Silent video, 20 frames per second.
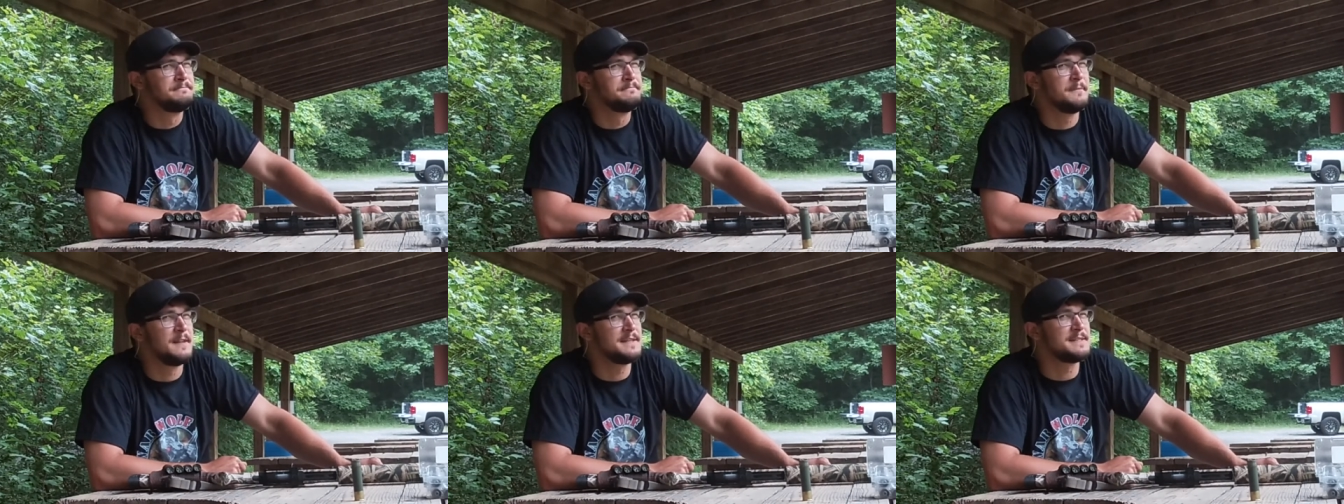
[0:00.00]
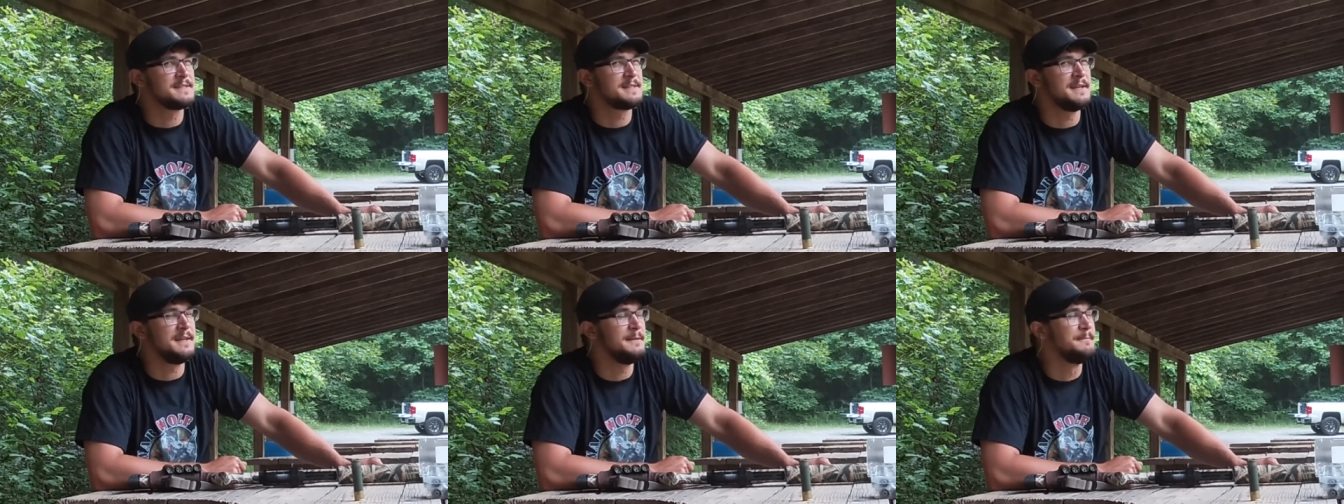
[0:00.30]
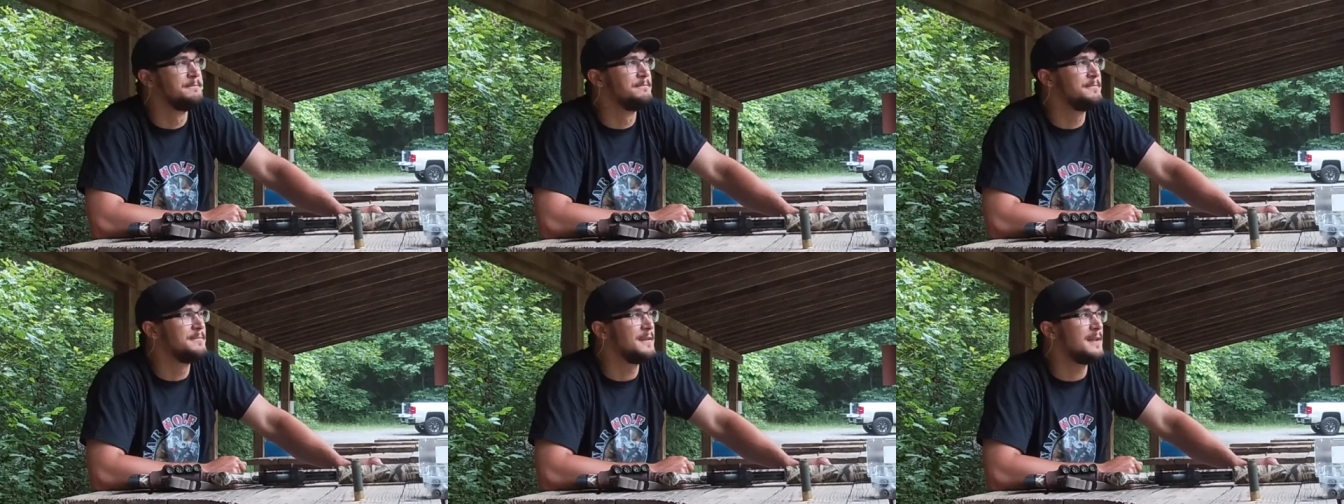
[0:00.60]
Let's see.
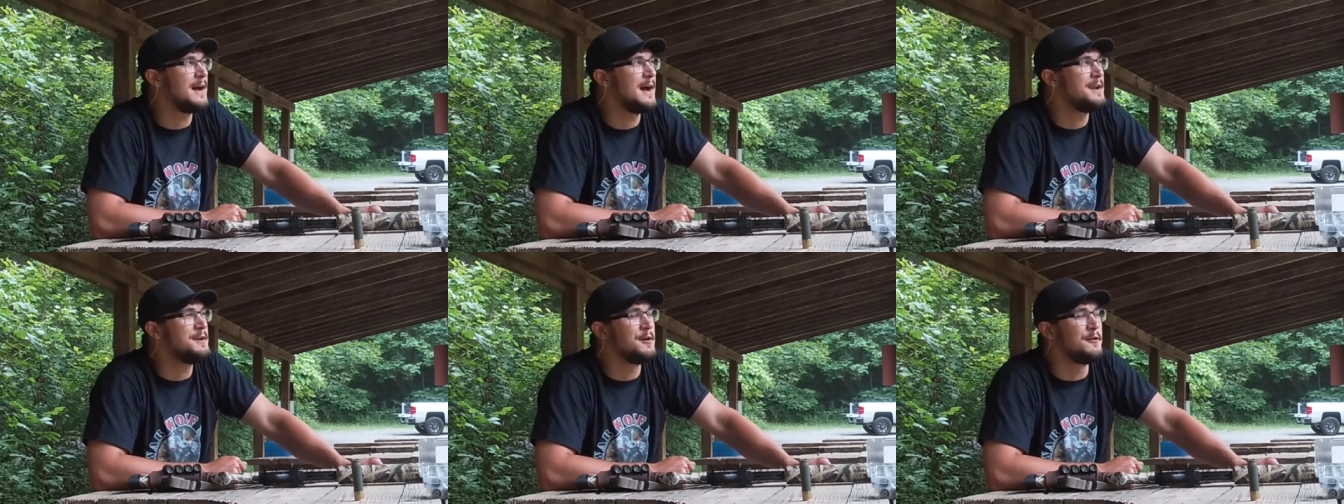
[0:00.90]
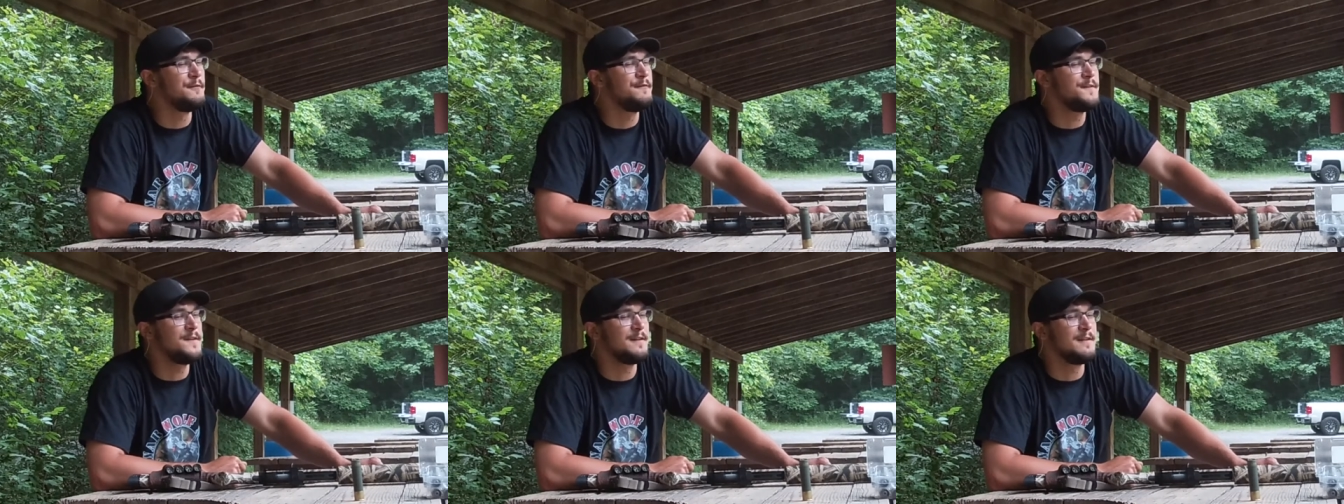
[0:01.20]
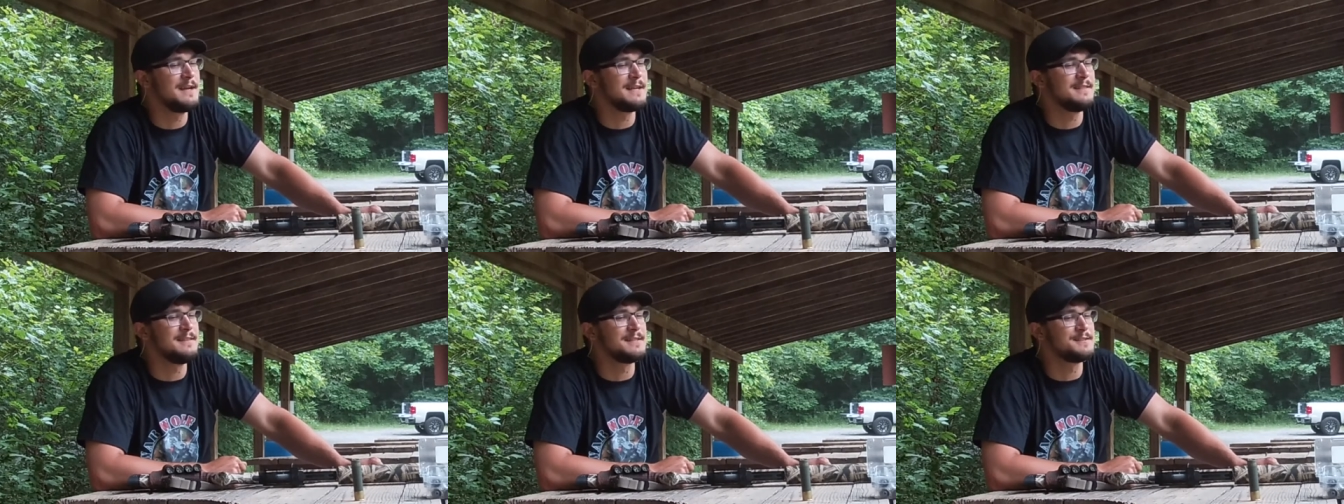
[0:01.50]
I don't feel
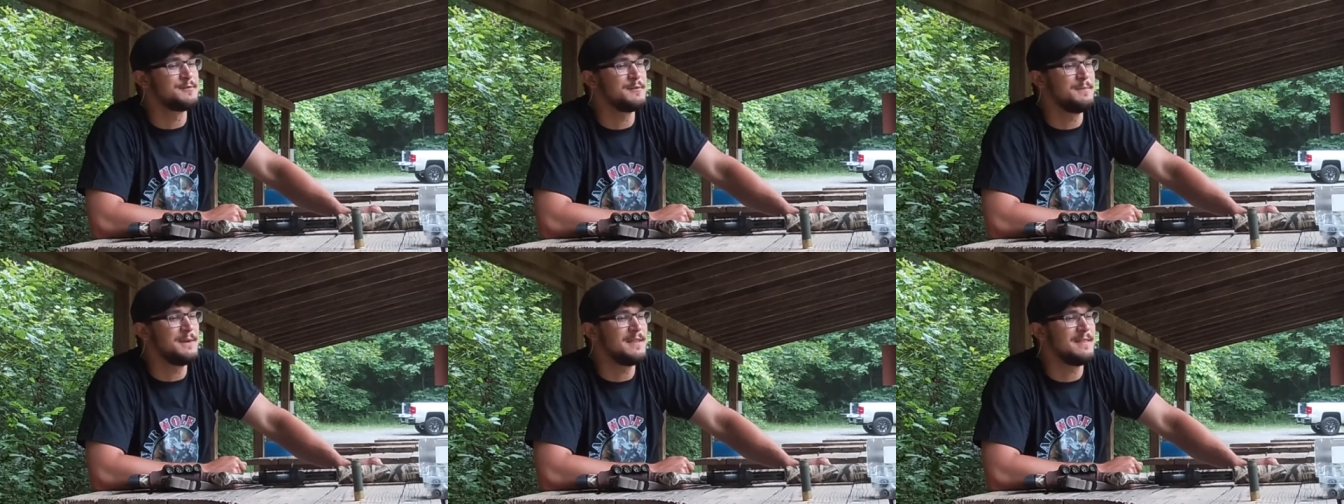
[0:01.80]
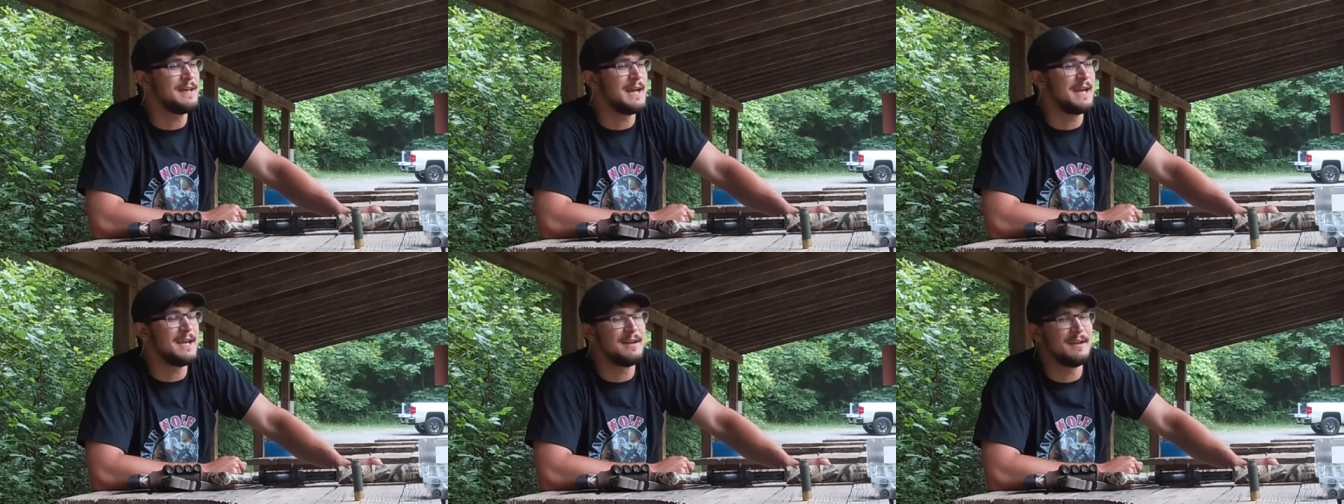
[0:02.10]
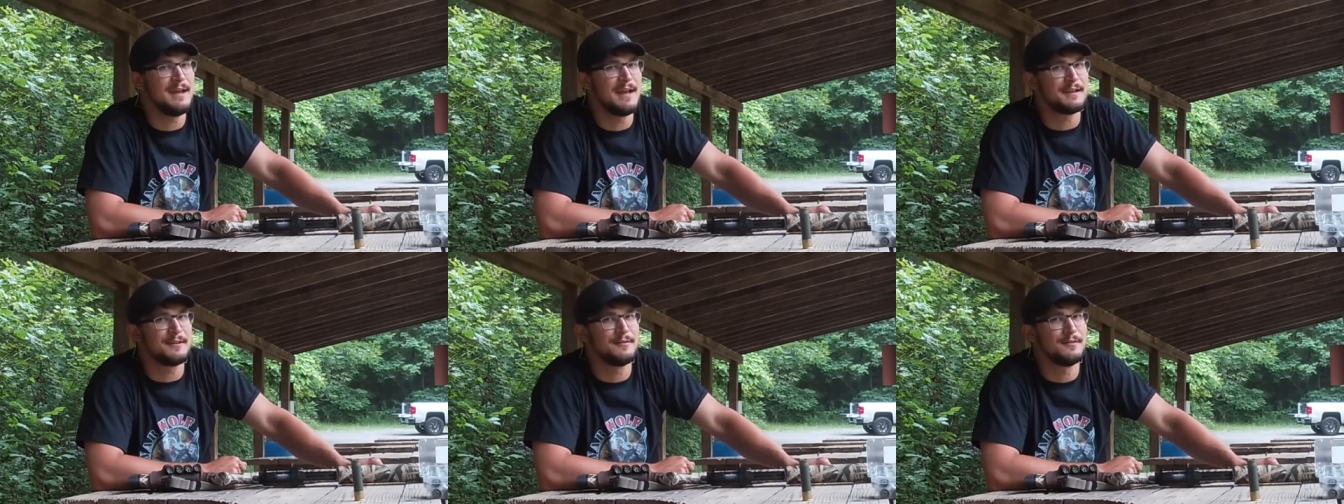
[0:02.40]
like this would be that
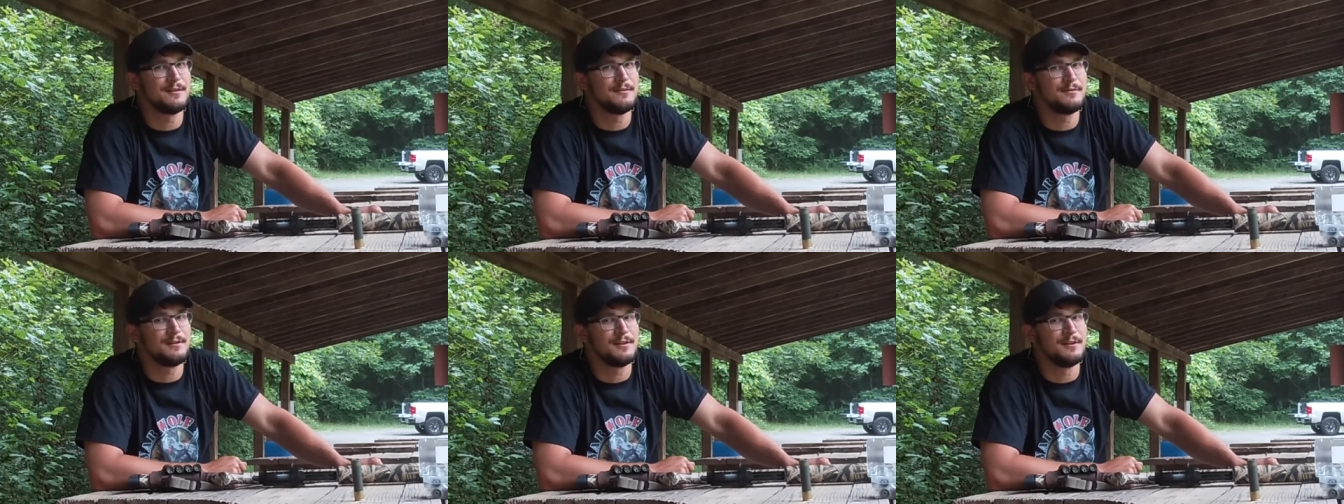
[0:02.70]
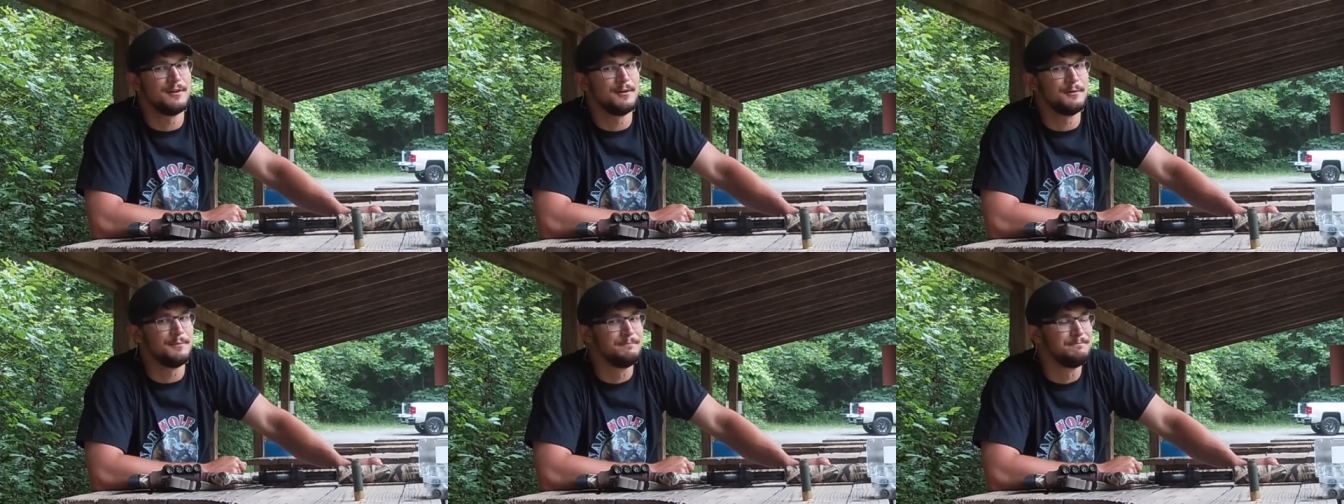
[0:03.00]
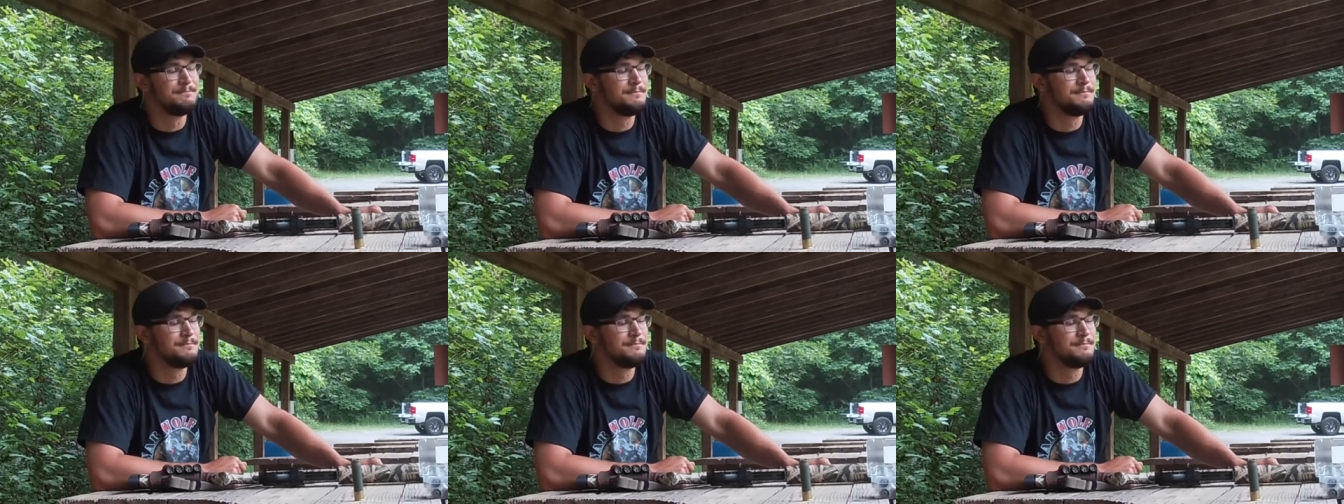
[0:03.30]
inaccurate of a load.